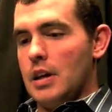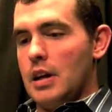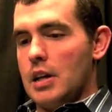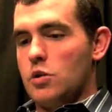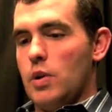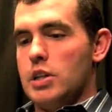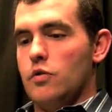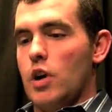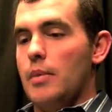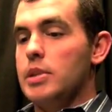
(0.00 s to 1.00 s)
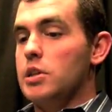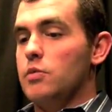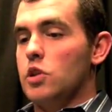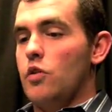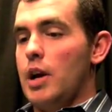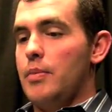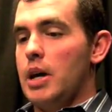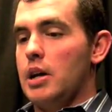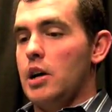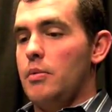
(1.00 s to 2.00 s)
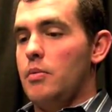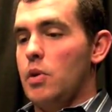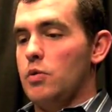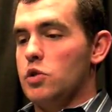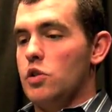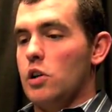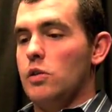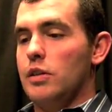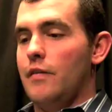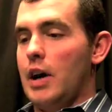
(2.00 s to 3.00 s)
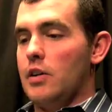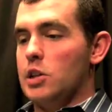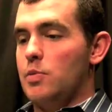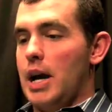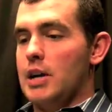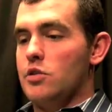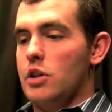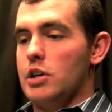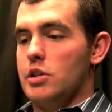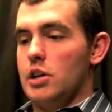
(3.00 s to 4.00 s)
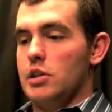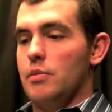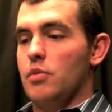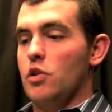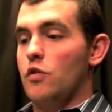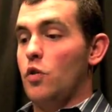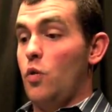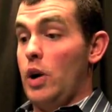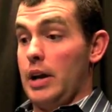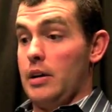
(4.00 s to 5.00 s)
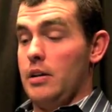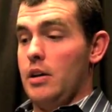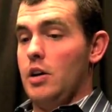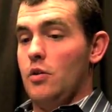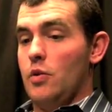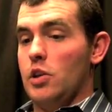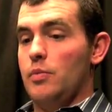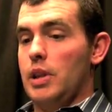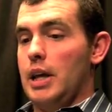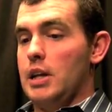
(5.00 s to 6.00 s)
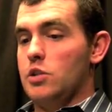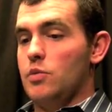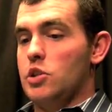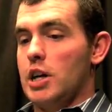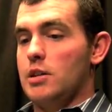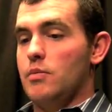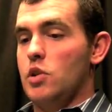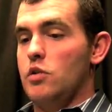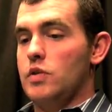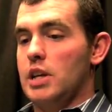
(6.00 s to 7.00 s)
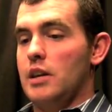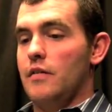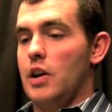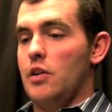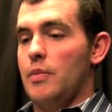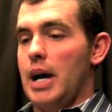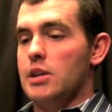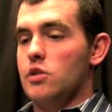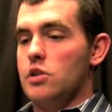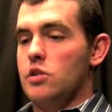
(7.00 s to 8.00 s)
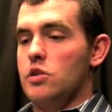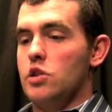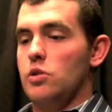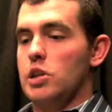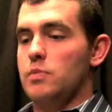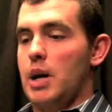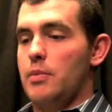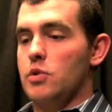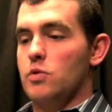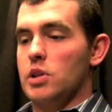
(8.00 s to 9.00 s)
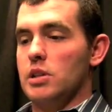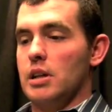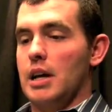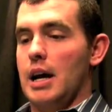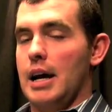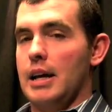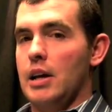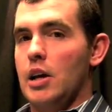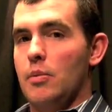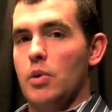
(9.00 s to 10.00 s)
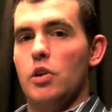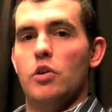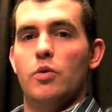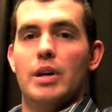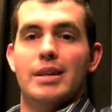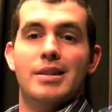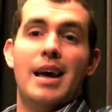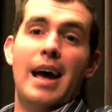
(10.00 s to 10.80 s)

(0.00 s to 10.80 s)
Next question, Robinson was a great pickup, but will struggle if the Falcons' pass rush doesn't improve quick. What are the plans or projected moves to get a veteran pass rusher? Julius Peppers wasn't the guy, but who is?